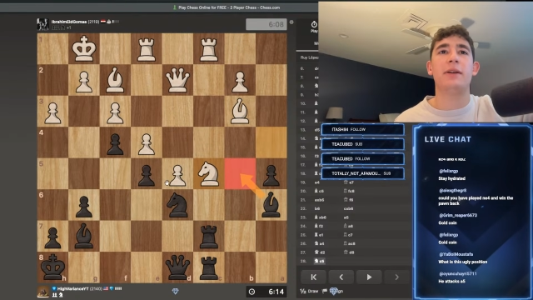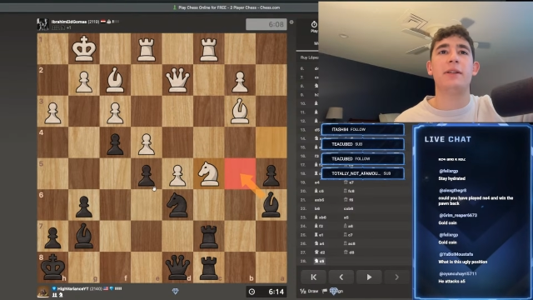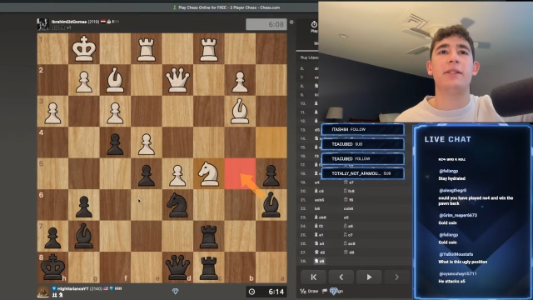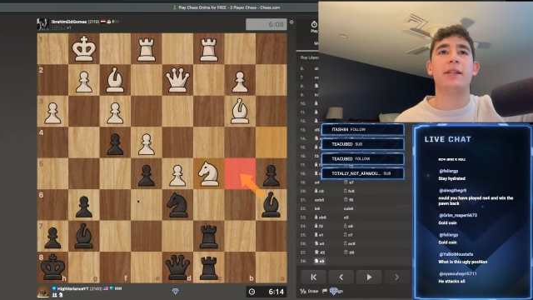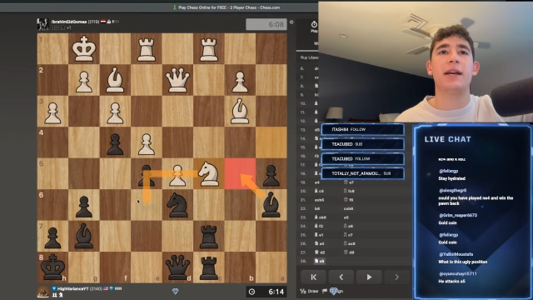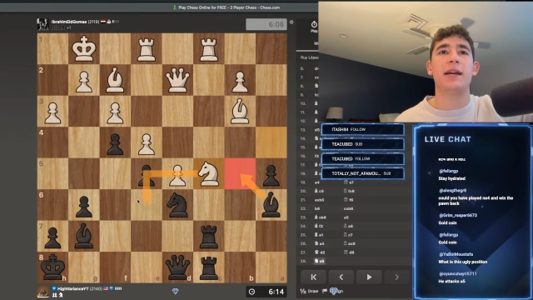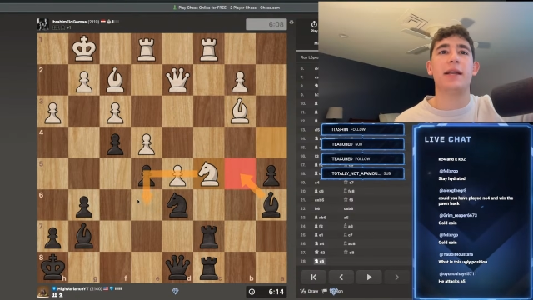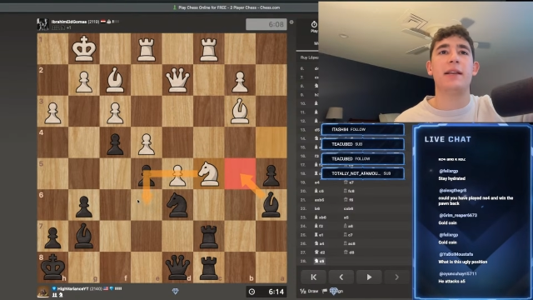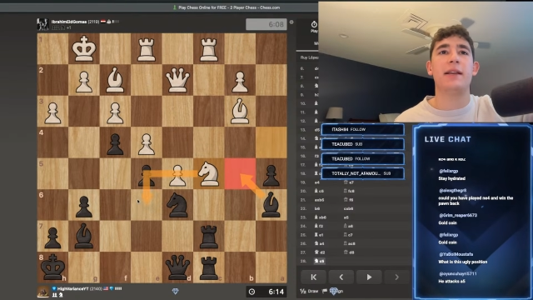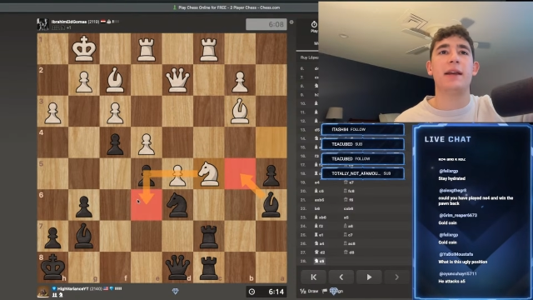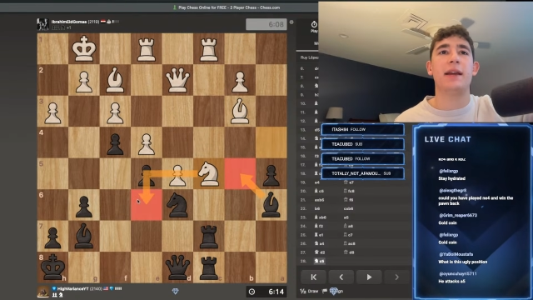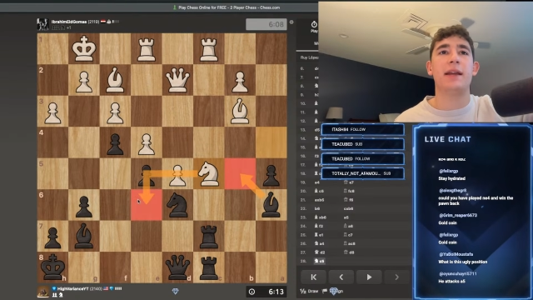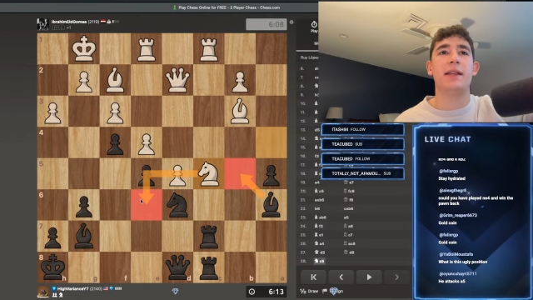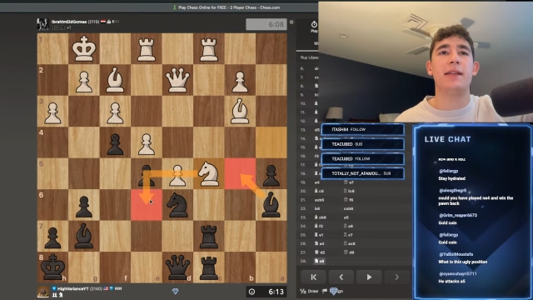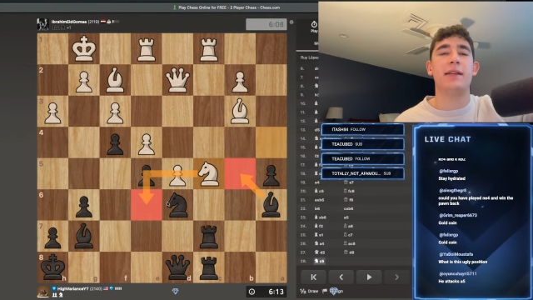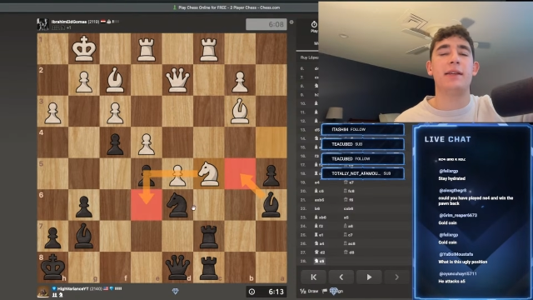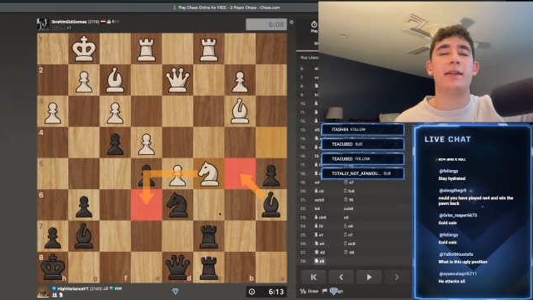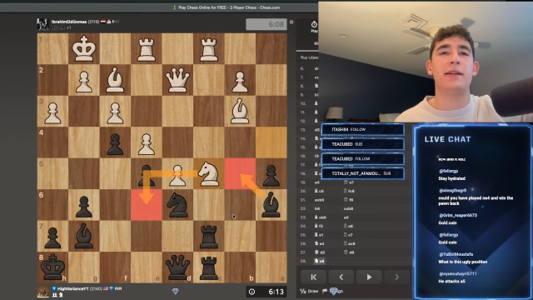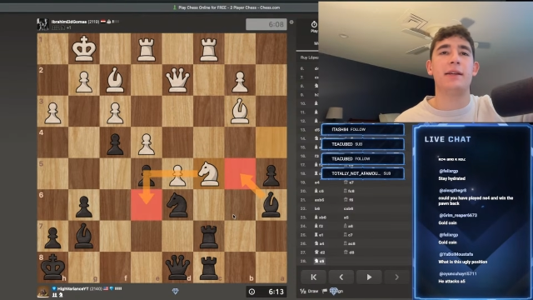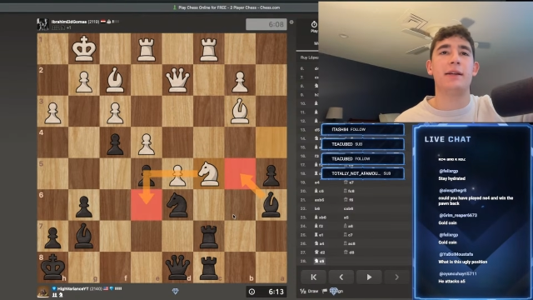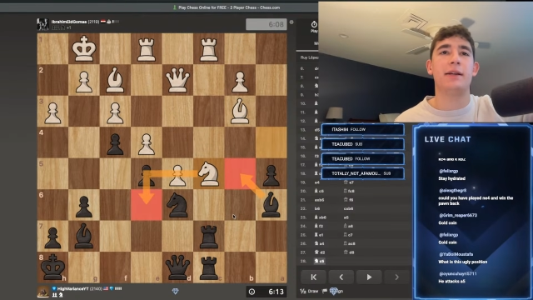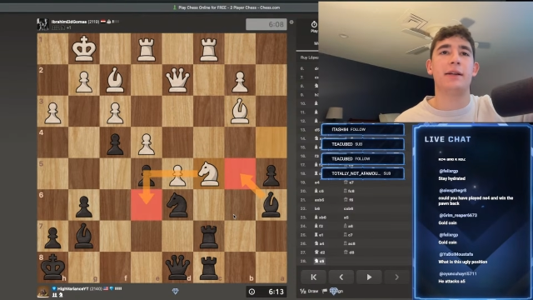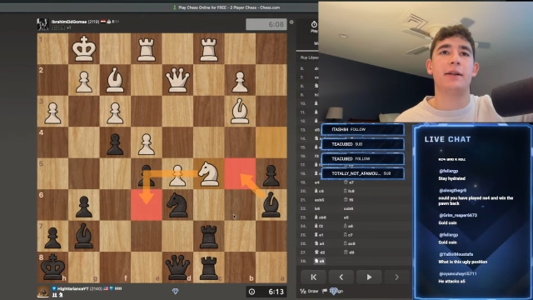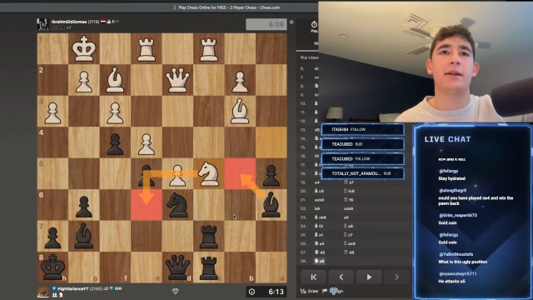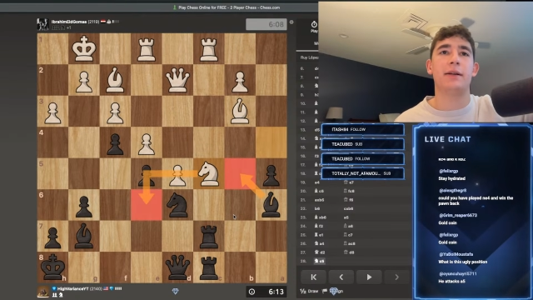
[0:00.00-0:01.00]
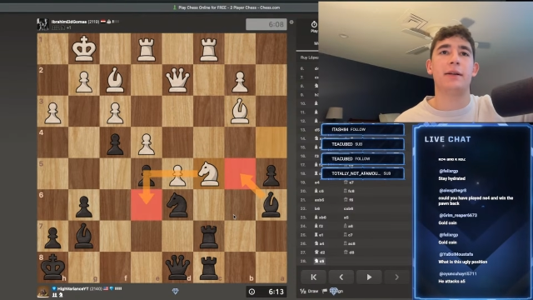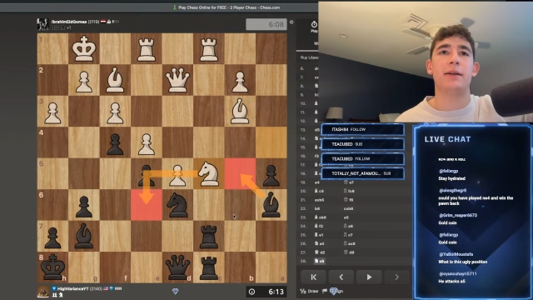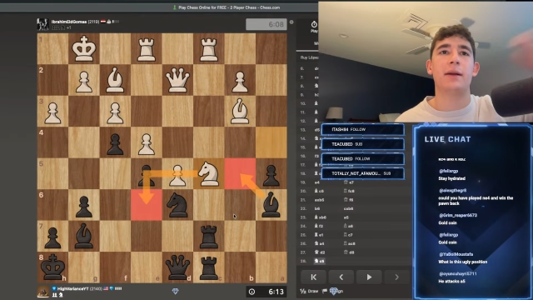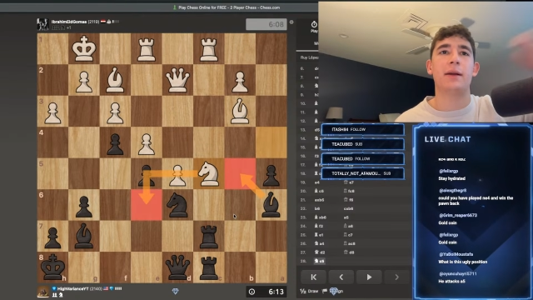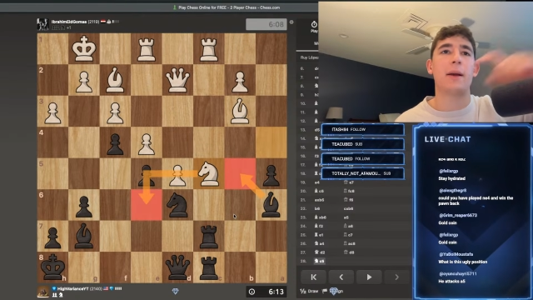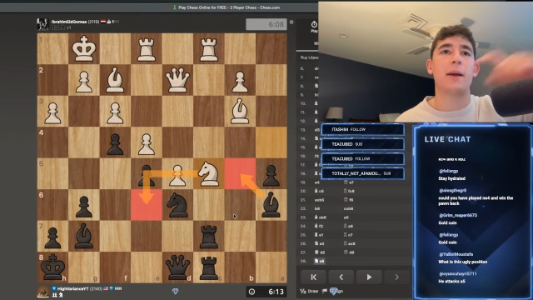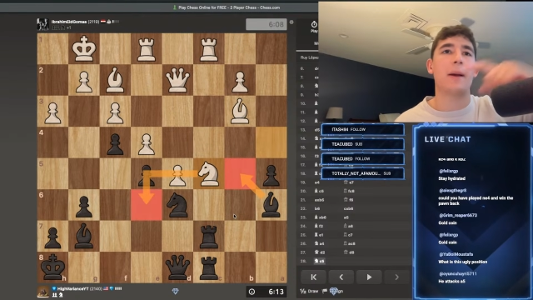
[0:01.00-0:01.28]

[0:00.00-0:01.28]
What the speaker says: he's got knight here.